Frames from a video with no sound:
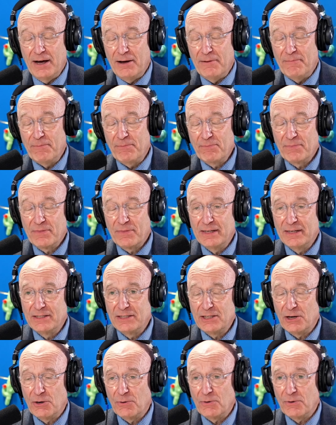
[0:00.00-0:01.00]
Um,
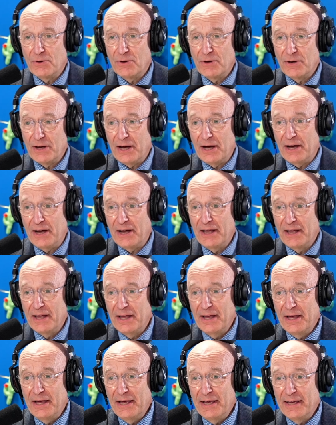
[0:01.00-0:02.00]
so uh,
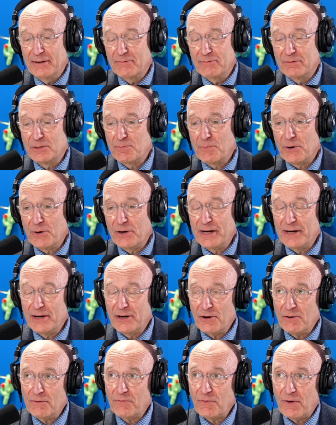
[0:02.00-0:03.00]
it was pretty
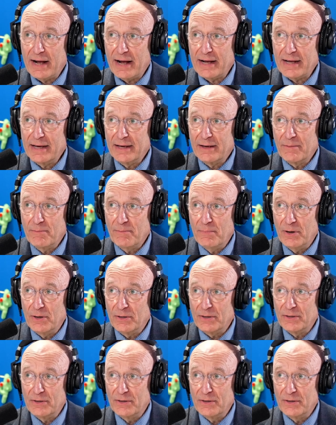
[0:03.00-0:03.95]
nerve wracking. Yeah, but, high